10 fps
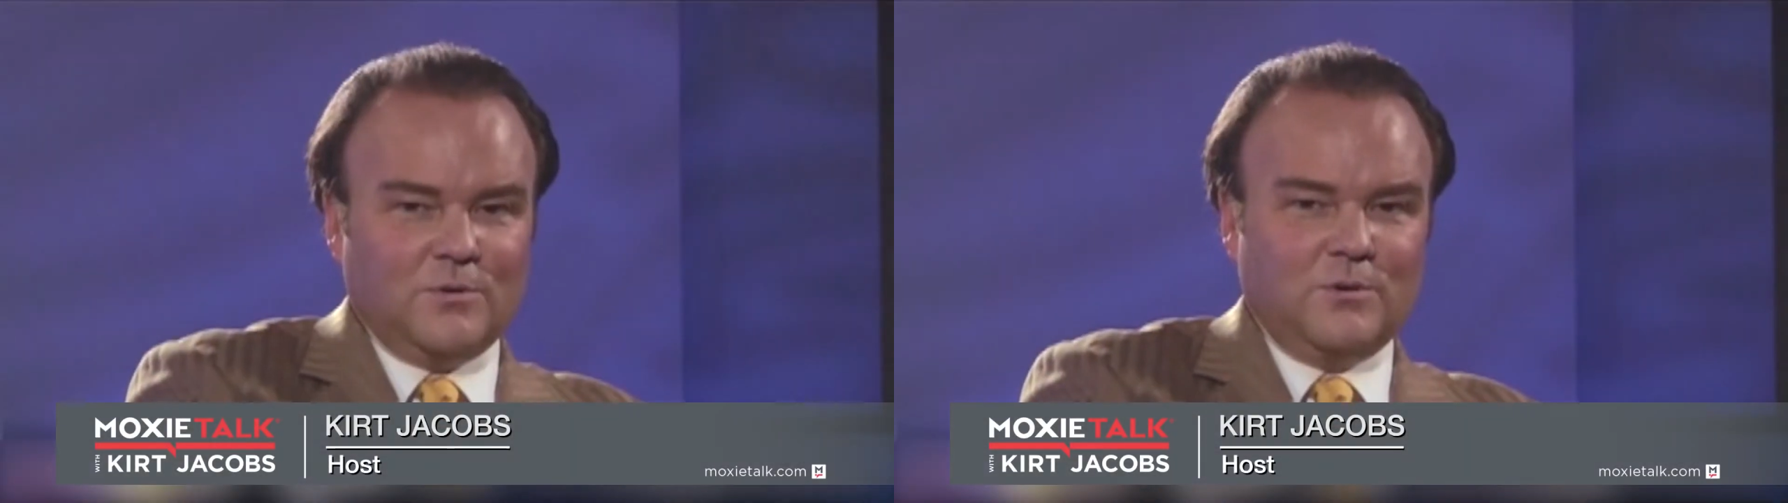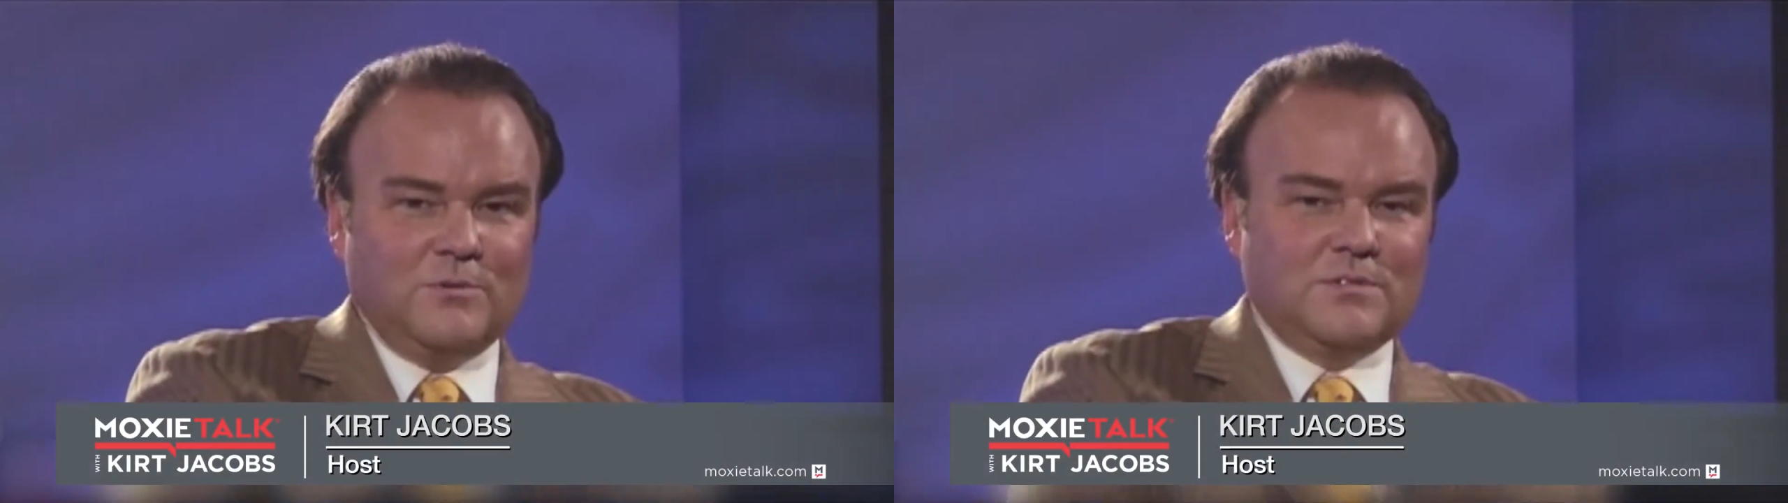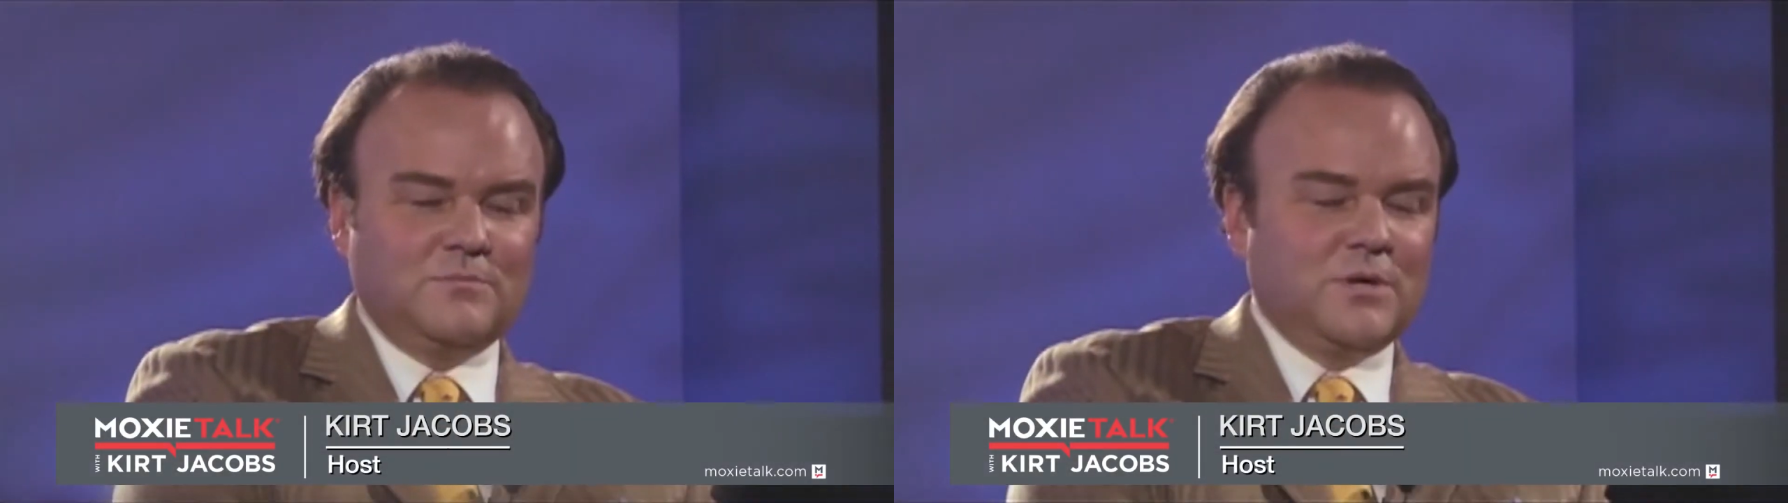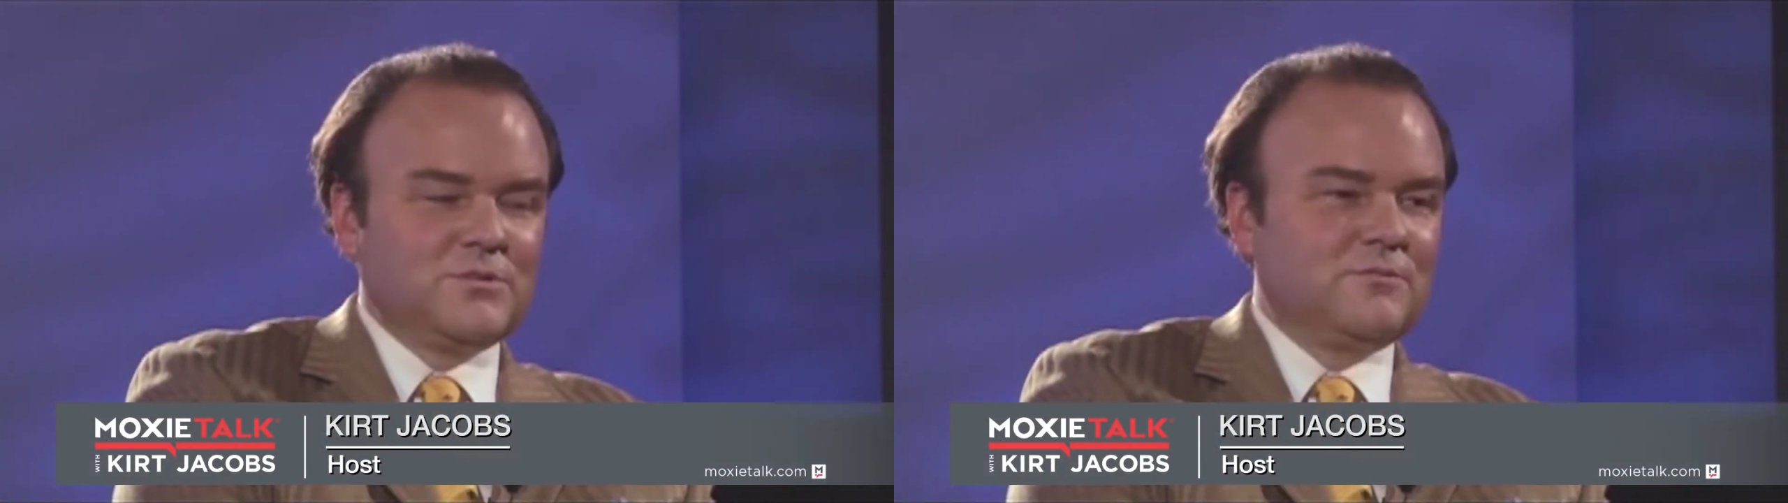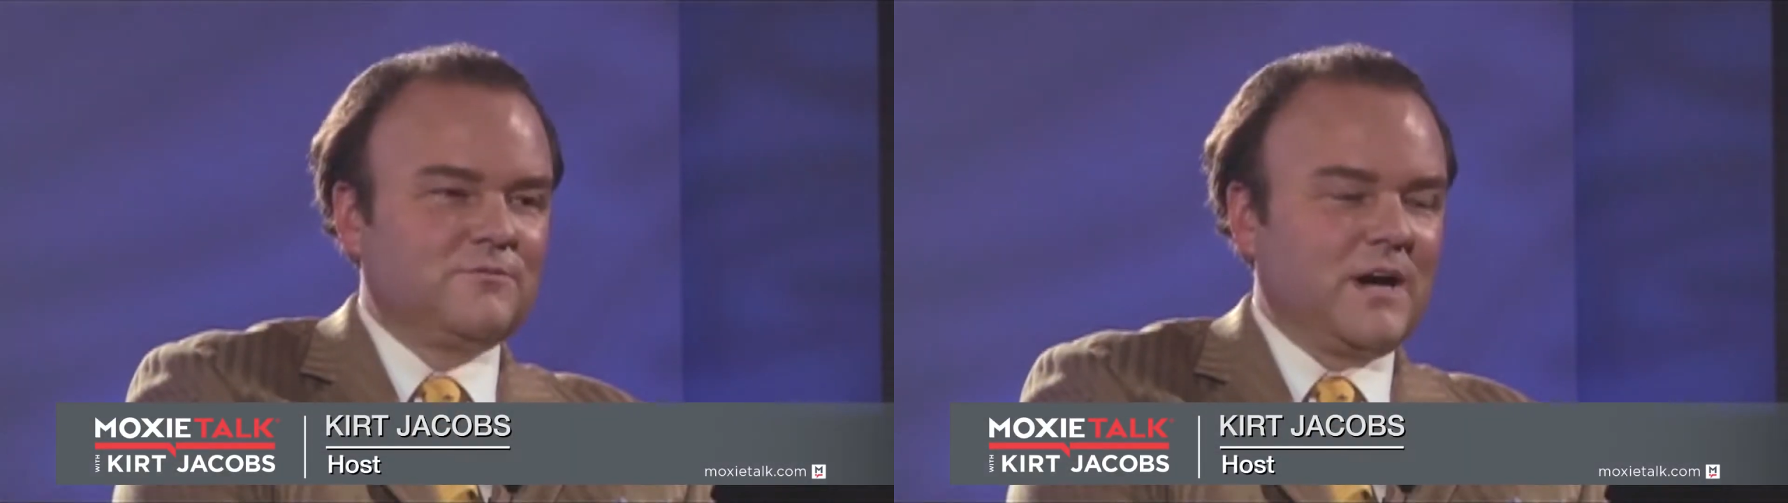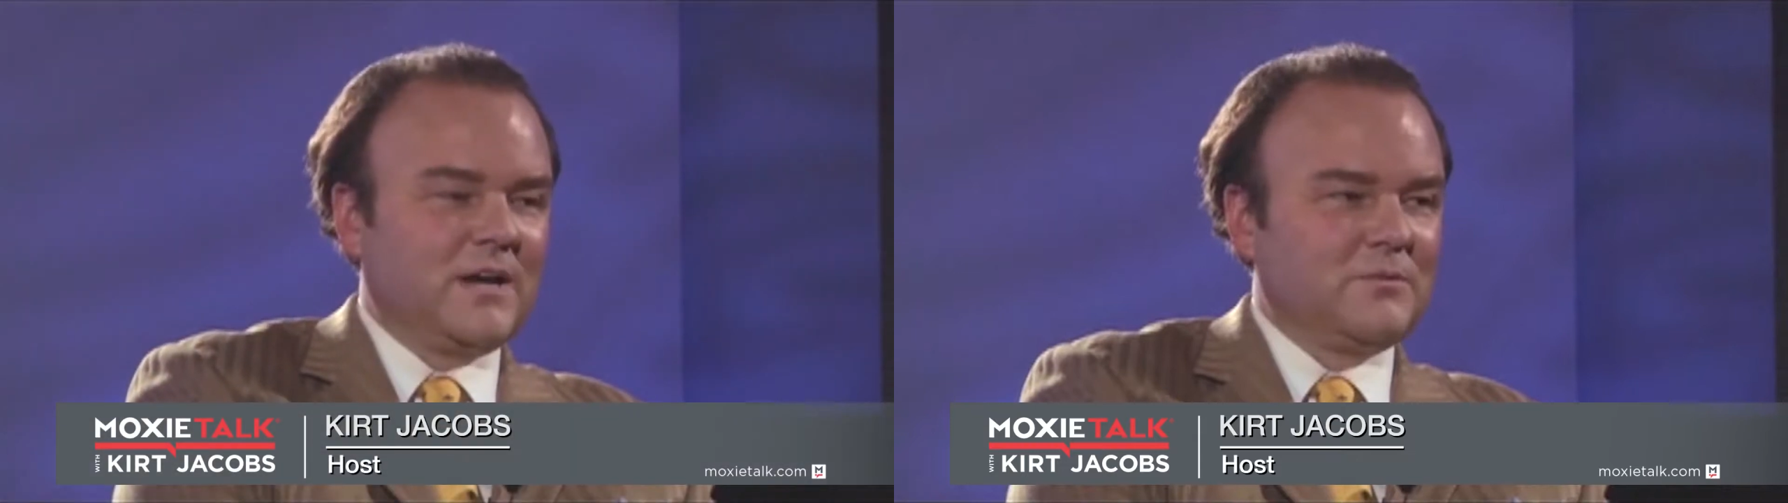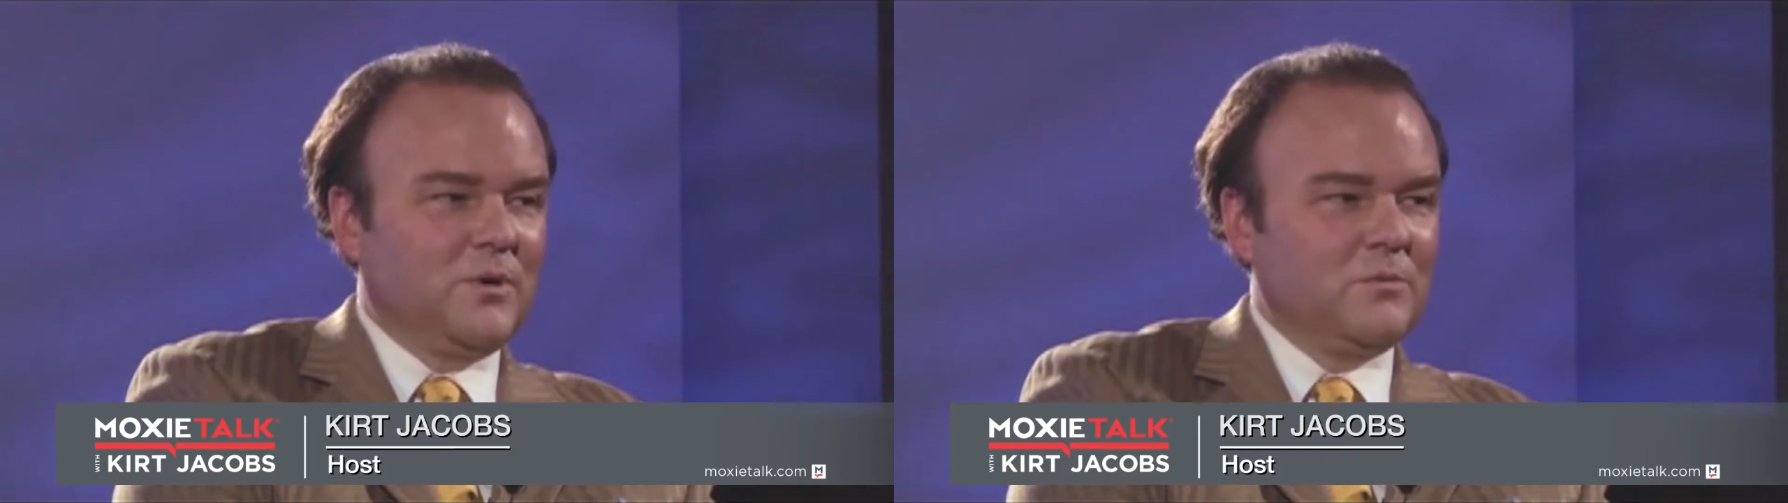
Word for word: What was the most defining